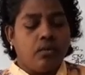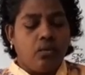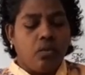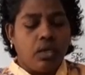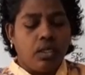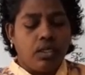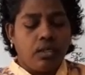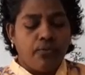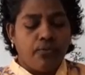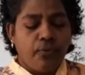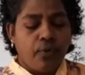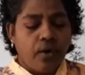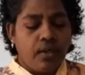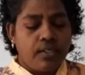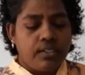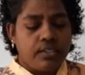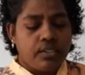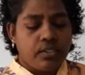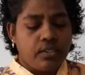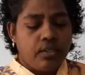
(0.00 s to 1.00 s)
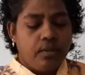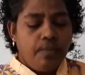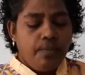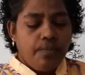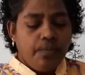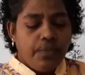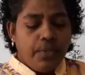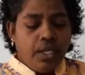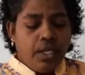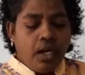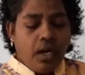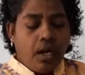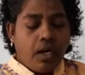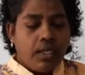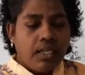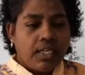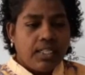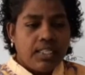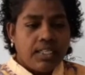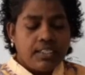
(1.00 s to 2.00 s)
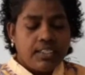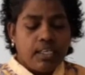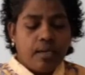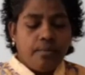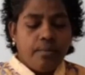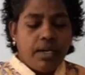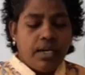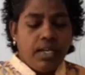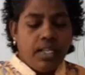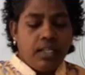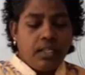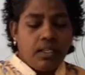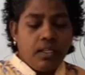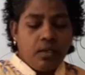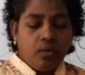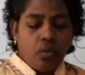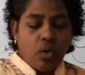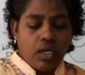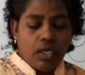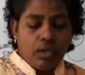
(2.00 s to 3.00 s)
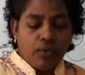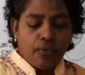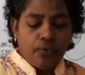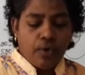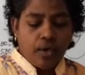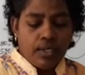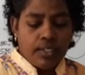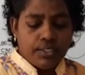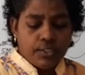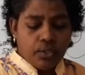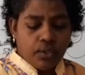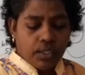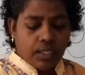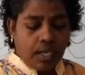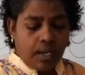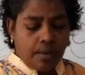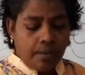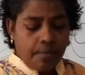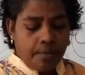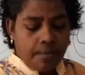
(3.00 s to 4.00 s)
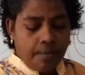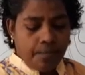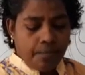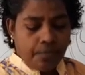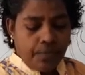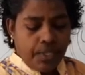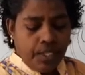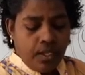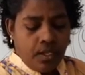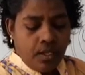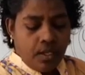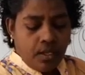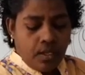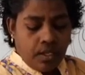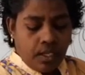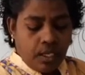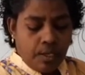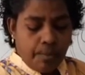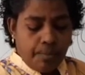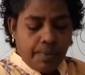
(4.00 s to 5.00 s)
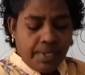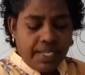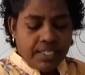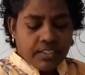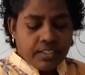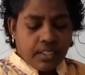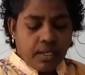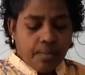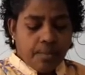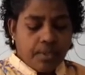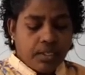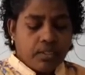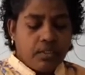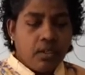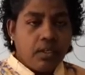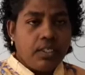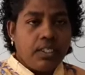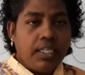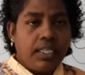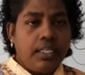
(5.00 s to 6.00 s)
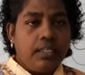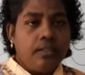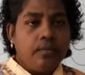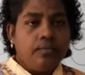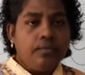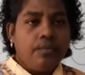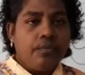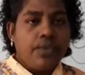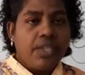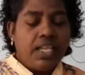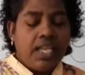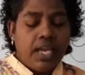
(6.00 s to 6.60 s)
Waterfalls, under the subheading waterfalls we come in page number 13.